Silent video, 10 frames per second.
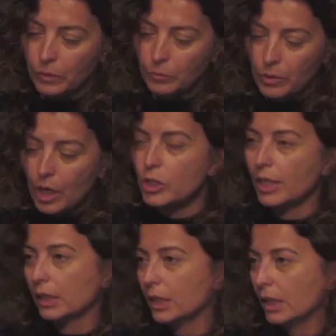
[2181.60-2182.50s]

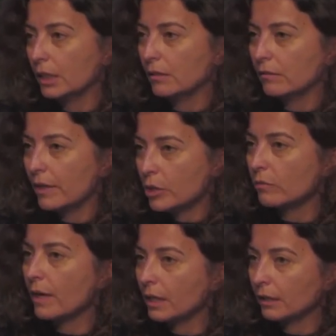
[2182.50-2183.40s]
project in facial
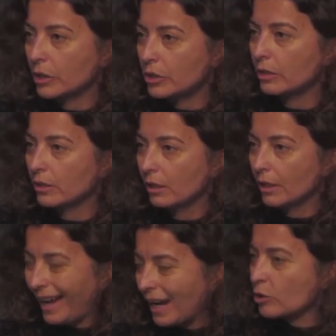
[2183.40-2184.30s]
recognition
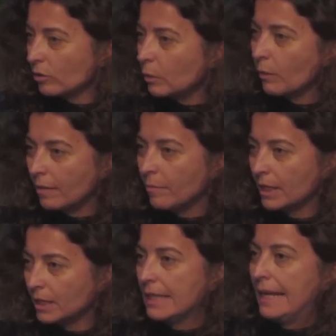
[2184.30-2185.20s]
actually went
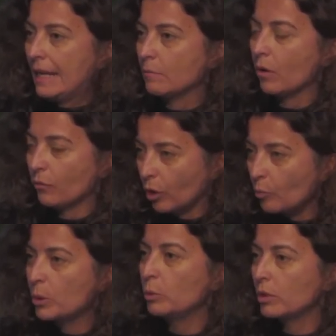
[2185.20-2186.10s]
by the name of
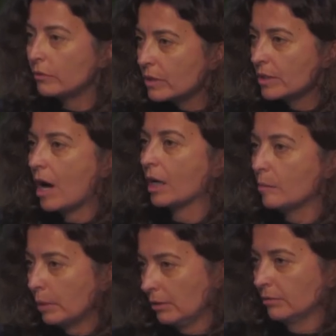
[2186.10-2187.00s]
computer
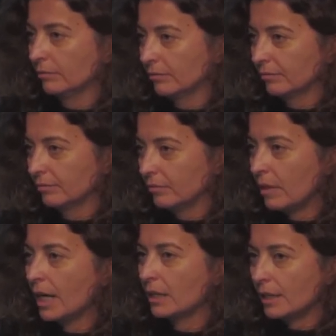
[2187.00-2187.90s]
physiognomy,
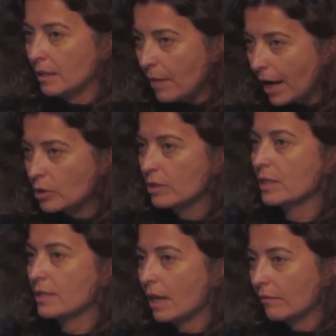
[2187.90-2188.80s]
right? And imagined
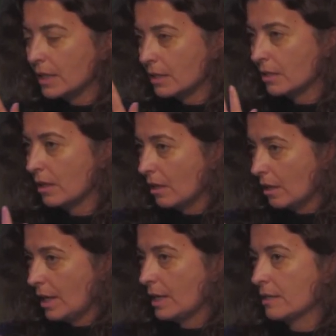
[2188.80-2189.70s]
itself
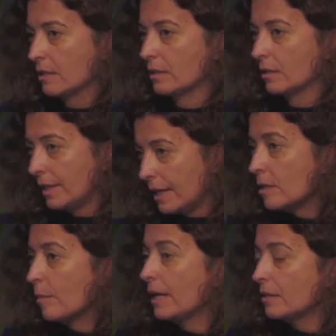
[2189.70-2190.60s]
as a
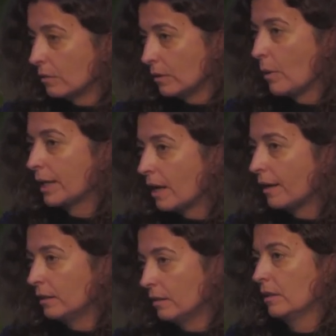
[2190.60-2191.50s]
database on the one
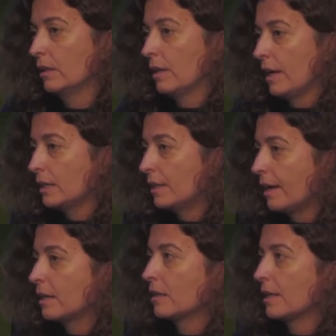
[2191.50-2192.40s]
hand, and
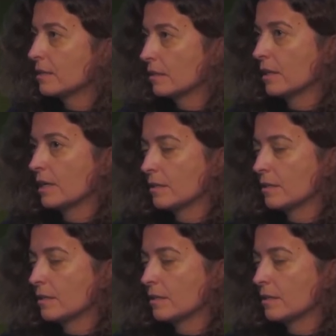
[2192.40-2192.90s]
then as a